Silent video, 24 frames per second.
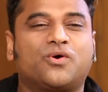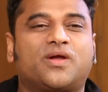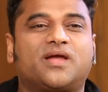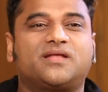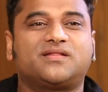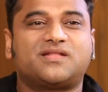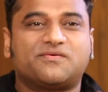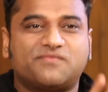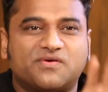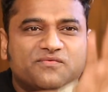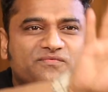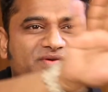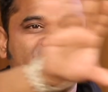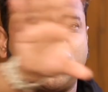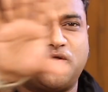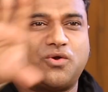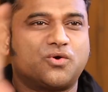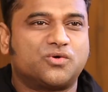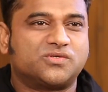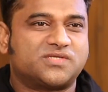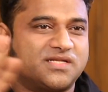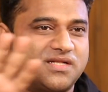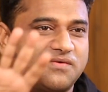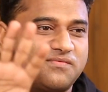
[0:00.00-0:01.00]
Okay, there were
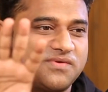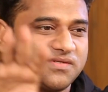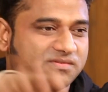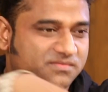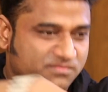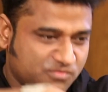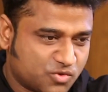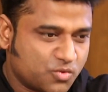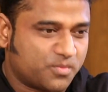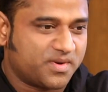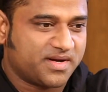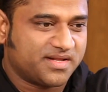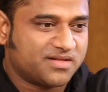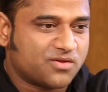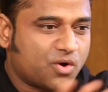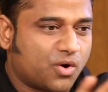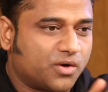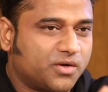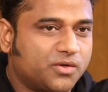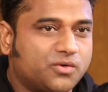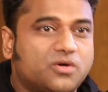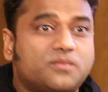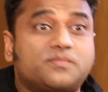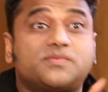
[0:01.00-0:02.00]
windows and there was nobody in
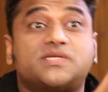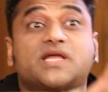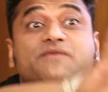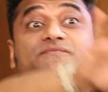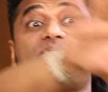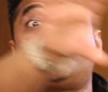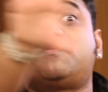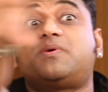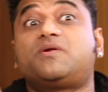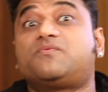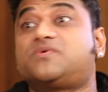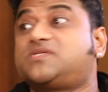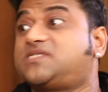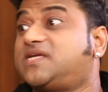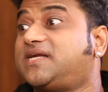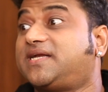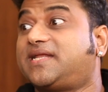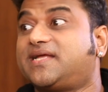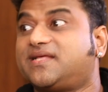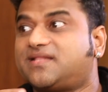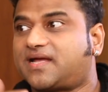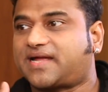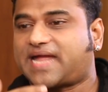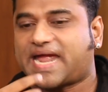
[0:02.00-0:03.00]
the auditorium. Everybody was
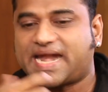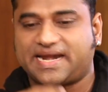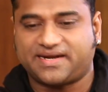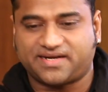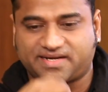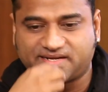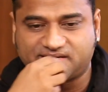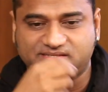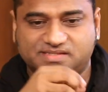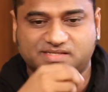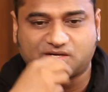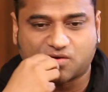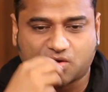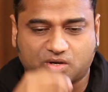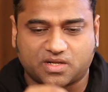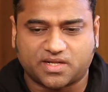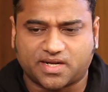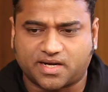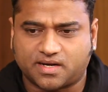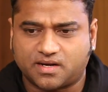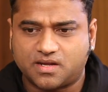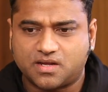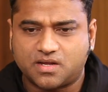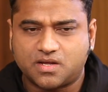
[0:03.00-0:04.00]
eating in the canteens and
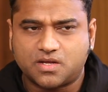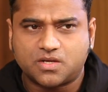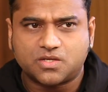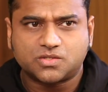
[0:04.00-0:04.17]
all that.